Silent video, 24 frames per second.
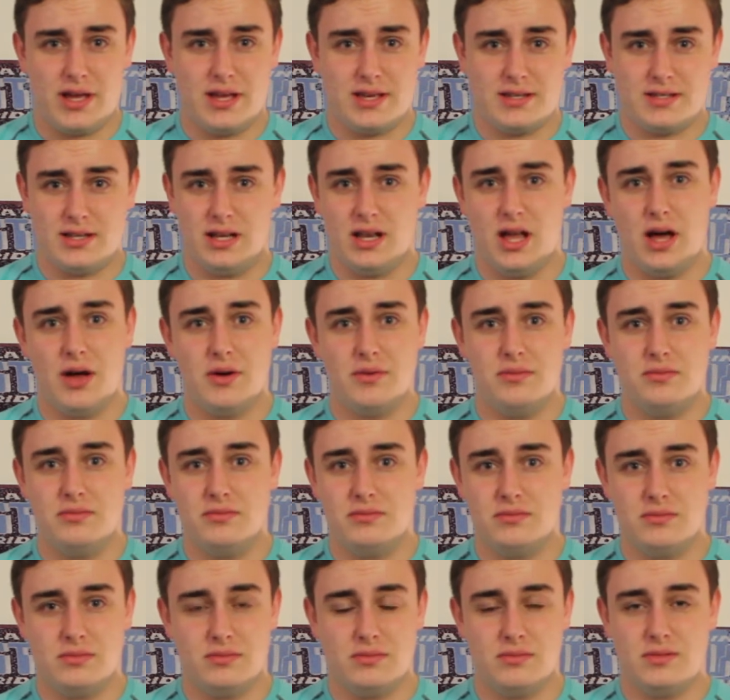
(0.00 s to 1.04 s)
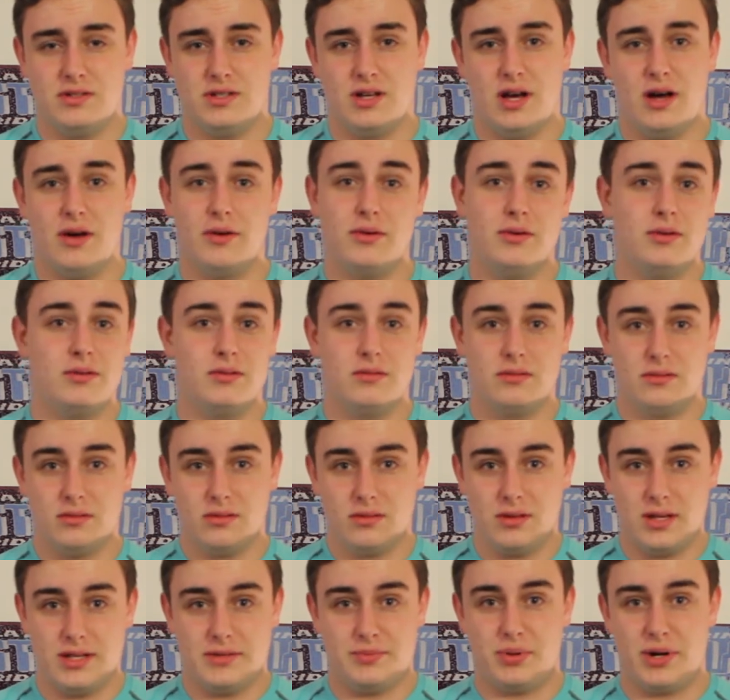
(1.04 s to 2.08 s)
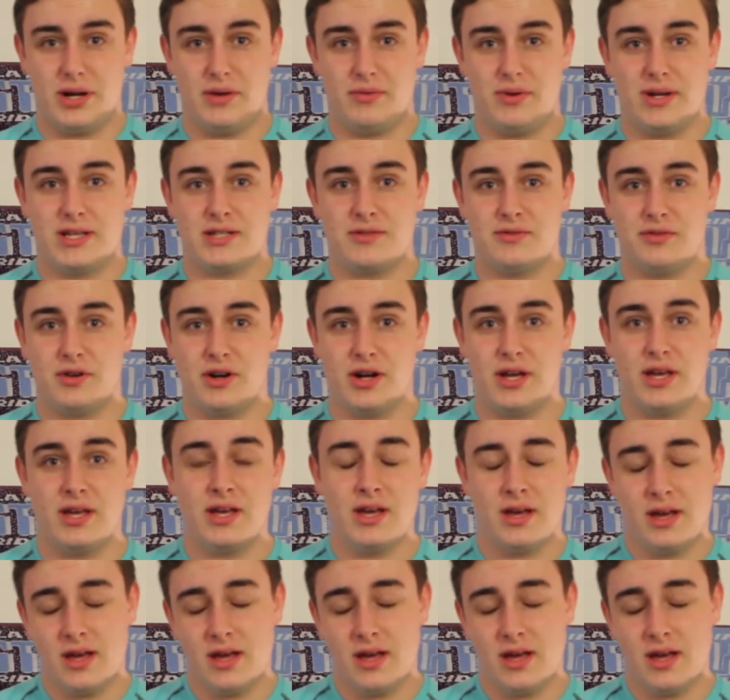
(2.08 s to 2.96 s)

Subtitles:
it's a loan, so it's pretty risk free.